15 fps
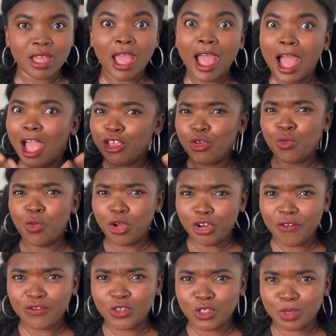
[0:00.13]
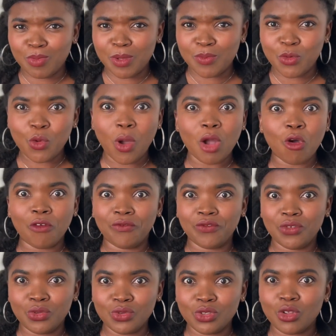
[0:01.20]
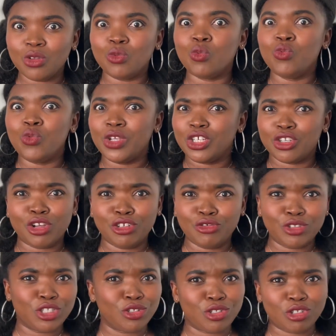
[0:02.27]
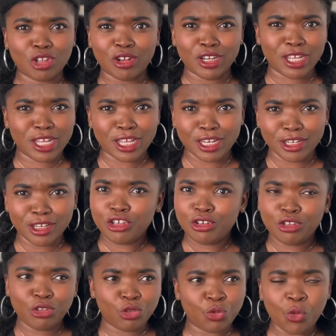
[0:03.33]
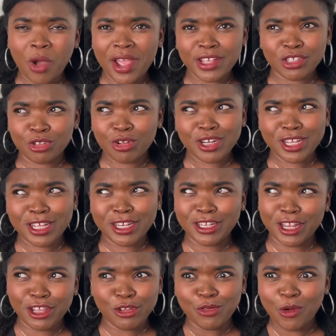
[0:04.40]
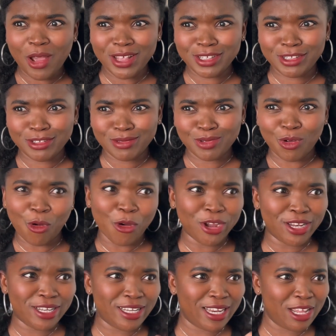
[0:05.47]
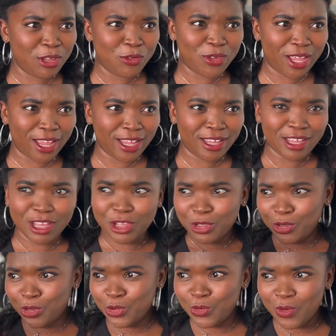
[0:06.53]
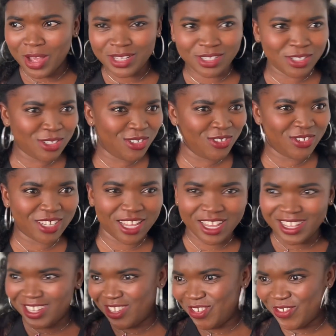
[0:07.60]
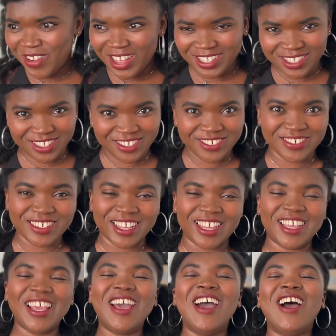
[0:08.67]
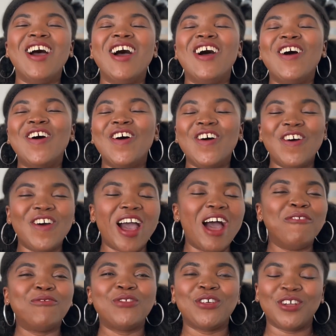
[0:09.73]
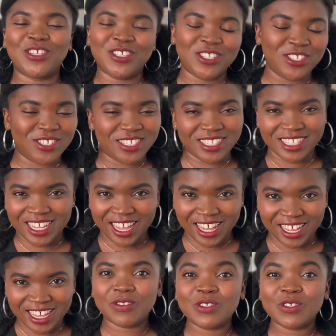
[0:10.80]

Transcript: Are you one of those people who are confused on which country to study in? Do I study in the US or in the UK? US, UK, US, UK. Oh, I've got you today.